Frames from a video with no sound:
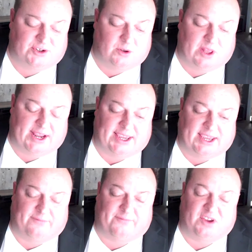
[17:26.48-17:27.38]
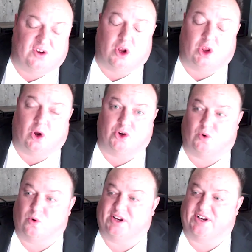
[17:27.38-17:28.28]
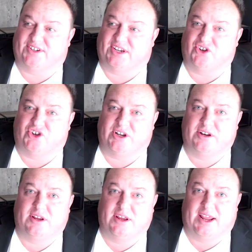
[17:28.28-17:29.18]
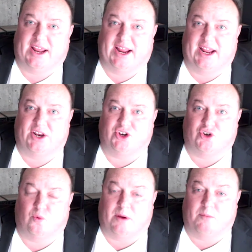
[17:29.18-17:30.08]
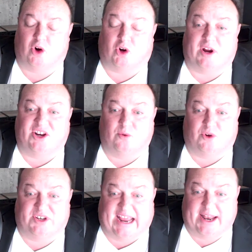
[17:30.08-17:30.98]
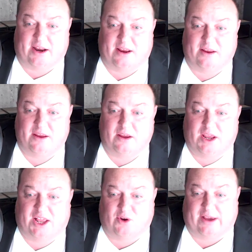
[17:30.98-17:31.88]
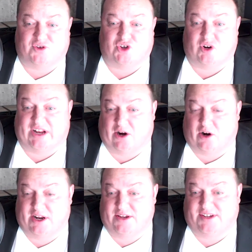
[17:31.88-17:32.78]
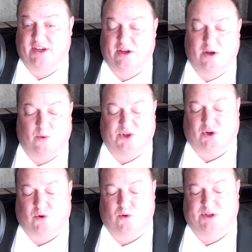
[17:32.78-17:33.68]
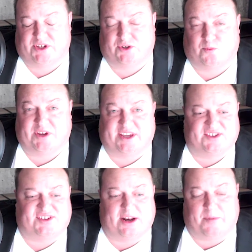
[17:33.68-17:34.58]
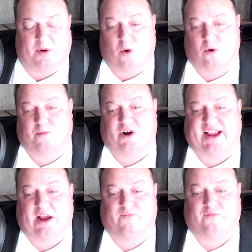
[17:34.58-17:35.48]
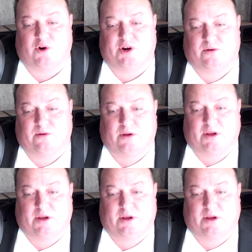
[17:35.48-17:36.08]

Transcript: So, like, if you're a large organization and you want more granular data and you have certain areas, what's cool is we can set up a corporate account for you.